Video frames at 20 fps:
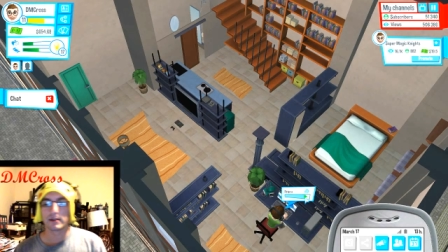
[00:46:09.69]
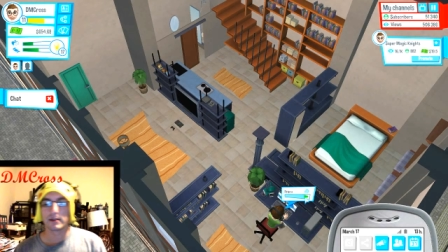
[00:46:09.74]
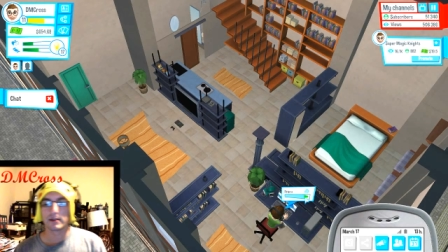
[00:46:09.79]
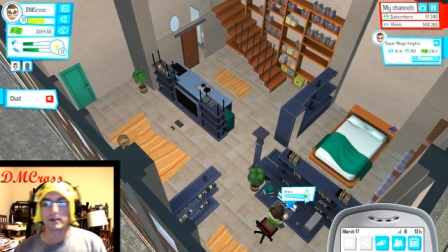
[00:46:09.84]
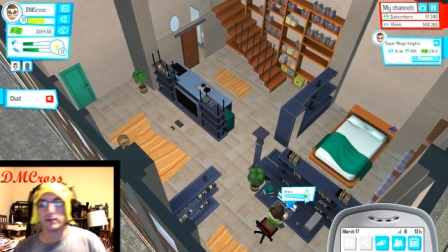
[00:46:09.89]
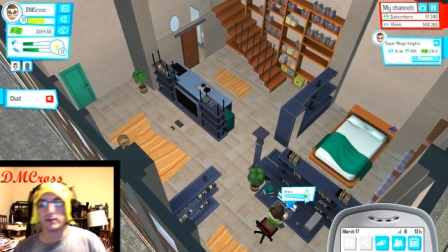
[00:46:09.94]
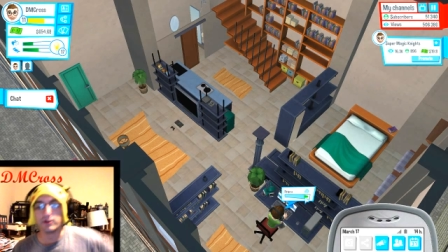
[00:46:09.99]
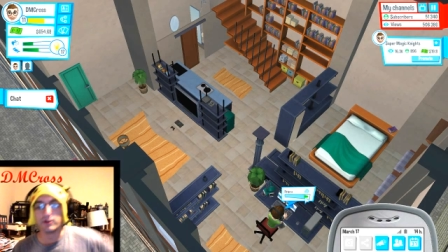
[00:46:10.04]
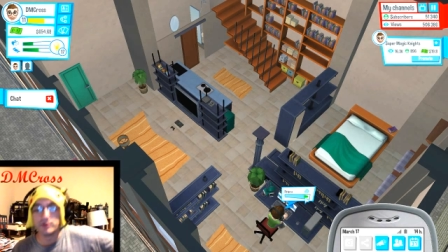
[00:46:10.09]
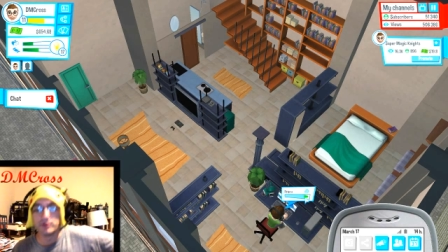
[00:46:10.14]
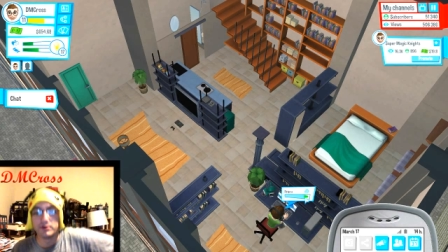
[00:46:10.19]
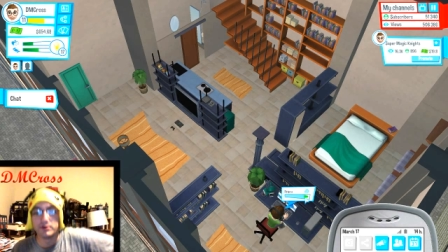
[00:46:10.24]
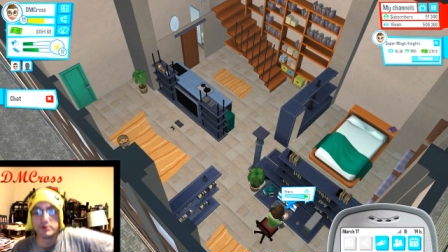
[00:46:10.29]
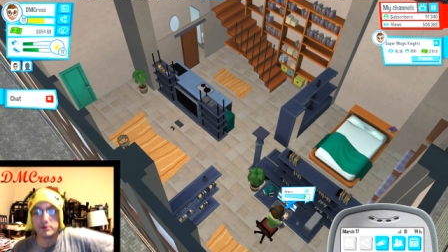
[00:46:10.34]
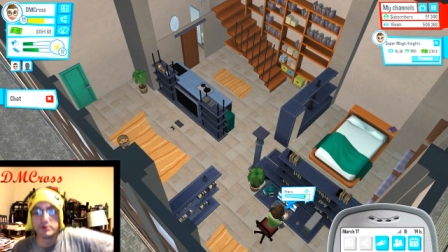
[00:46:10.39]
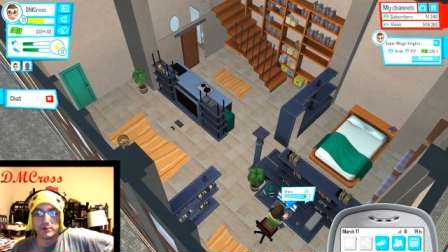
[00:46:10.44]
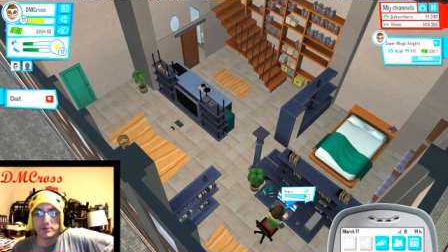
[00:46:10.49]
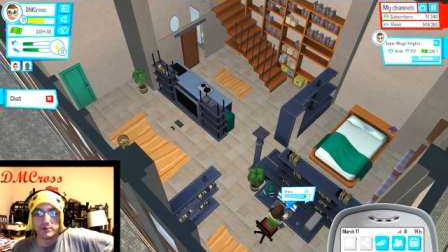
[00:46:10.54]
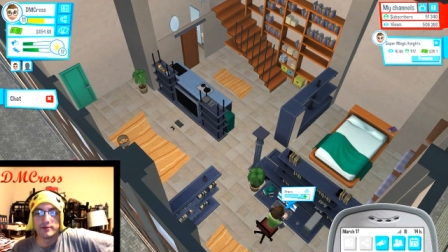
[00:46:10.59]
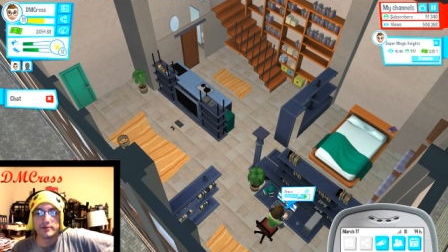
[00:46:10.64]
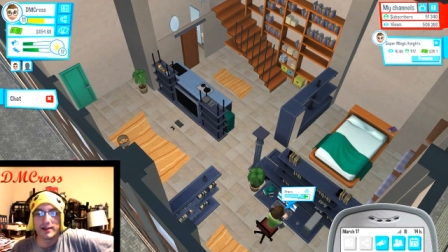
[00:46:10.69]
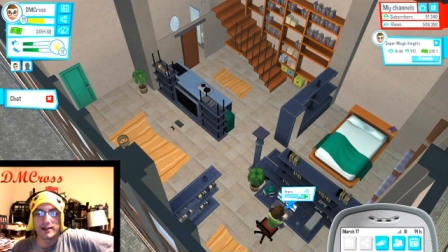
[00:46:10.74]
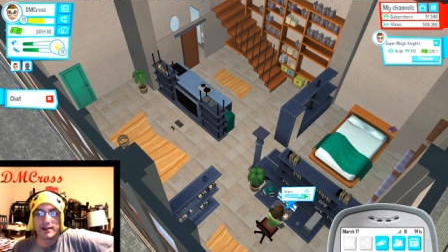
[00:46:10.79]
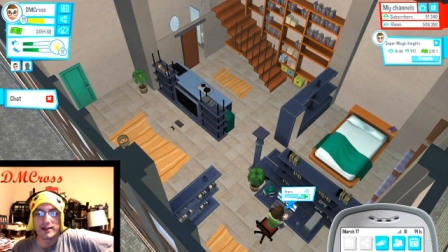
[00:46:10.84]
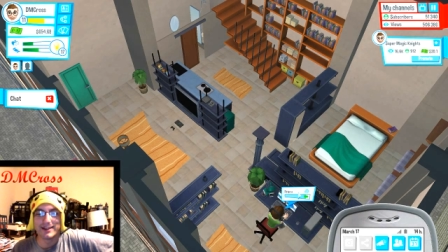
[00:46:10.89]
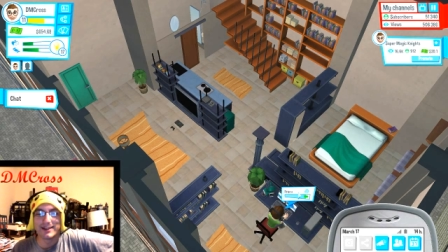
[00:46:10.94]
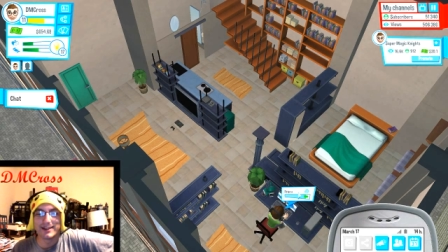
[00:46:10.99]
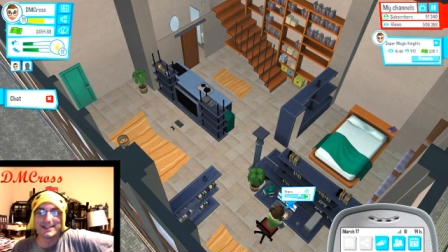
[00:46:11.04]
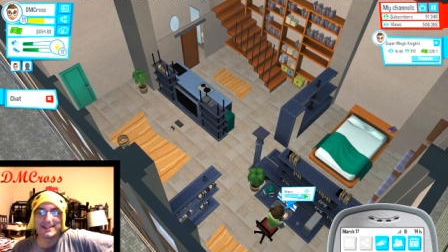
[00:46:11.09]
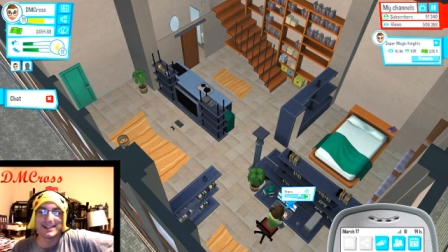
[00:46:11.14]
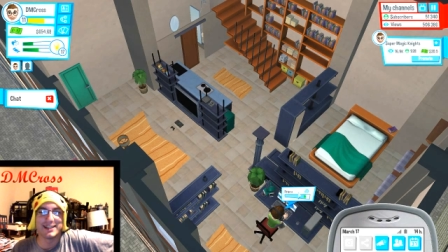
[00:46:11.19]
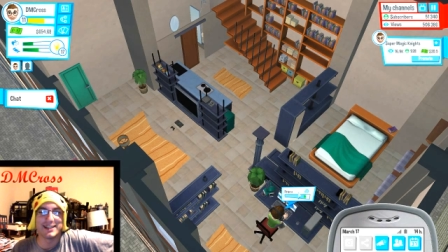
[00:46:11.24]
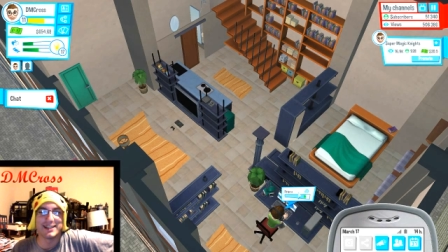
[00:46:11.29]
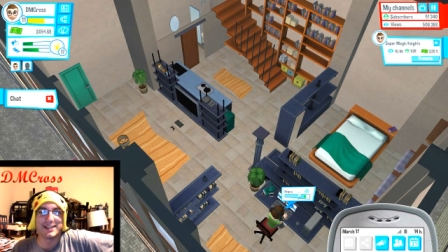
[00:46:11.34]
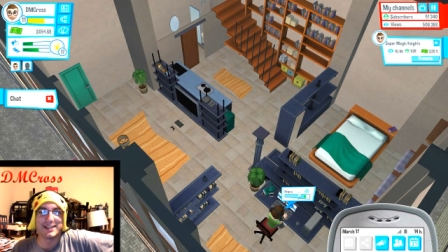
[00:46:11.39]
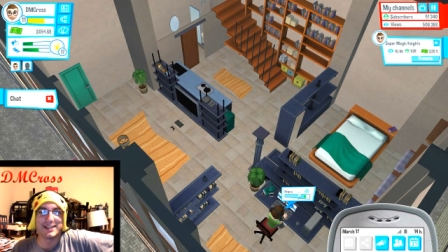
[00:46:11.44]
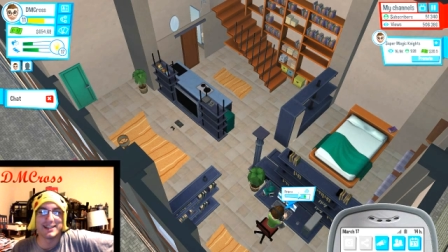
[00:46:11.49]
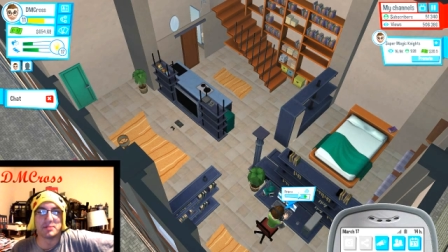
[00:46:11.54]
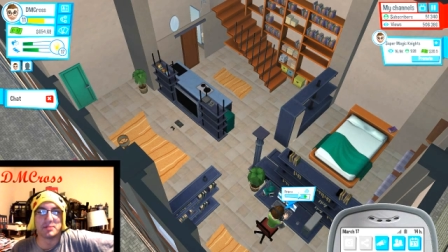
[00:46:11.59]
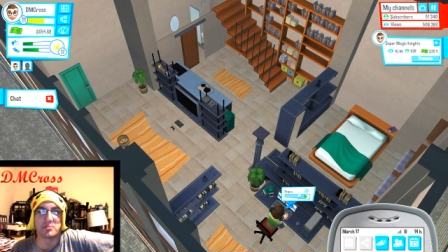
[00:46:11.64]
Do do do. This guy's
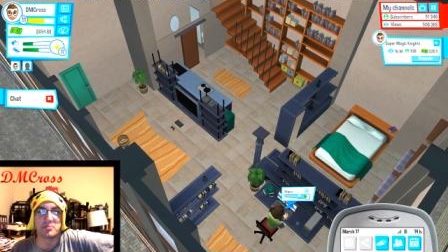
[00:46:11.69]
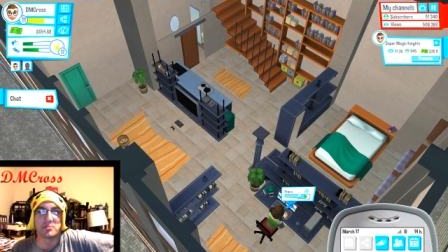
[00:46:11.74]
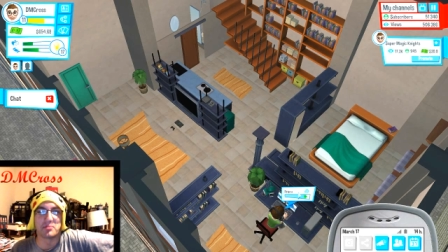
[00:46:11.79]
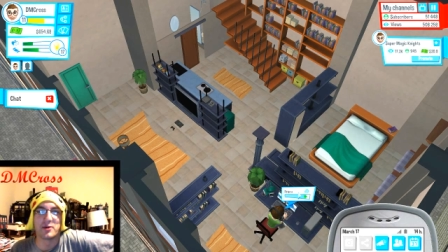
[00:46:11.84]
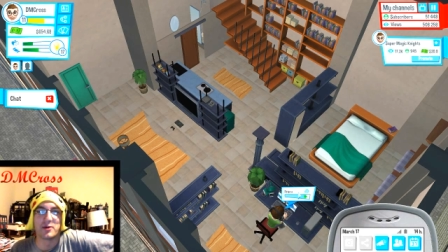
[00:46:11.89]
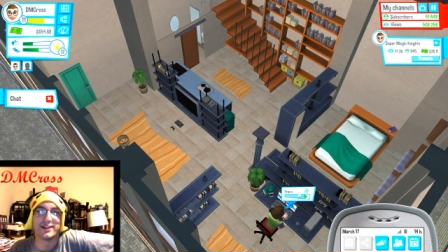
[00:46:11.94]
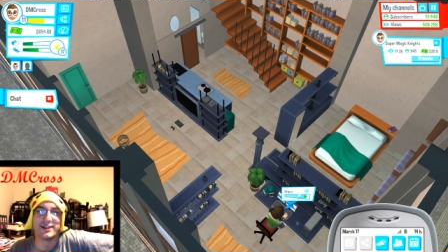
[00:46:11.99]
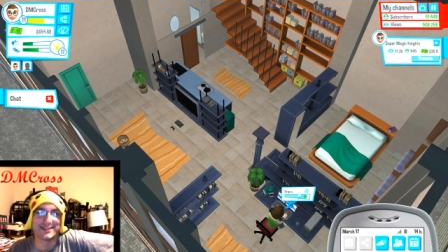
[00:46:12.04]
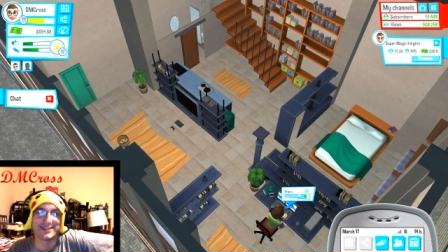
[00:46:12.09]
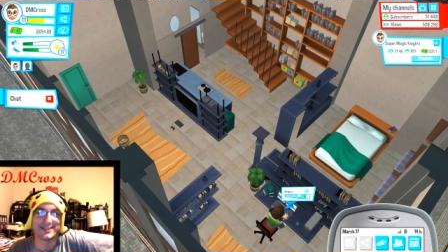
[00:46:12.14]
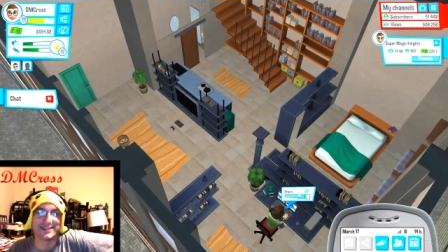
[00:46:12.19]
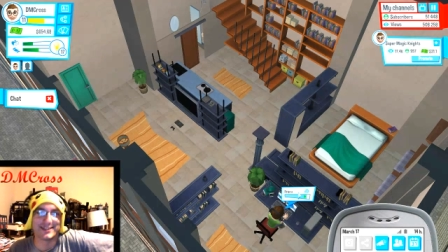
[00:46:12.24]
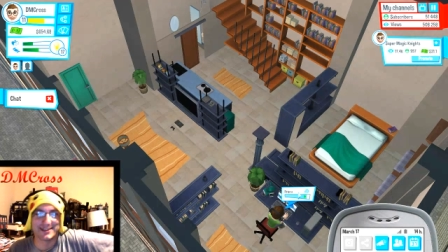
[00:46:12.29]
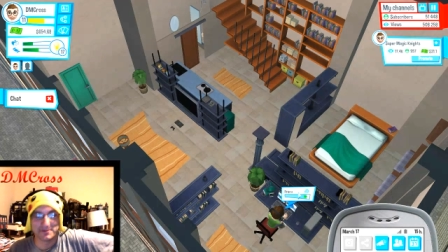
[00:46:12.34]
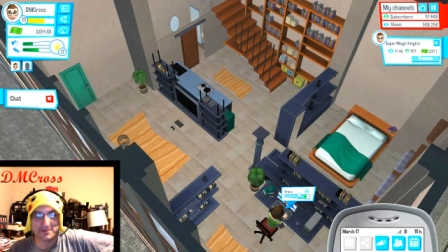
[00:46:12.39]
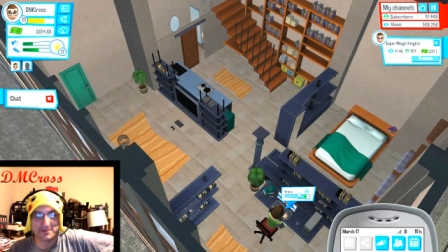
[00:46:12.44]
name is Prince.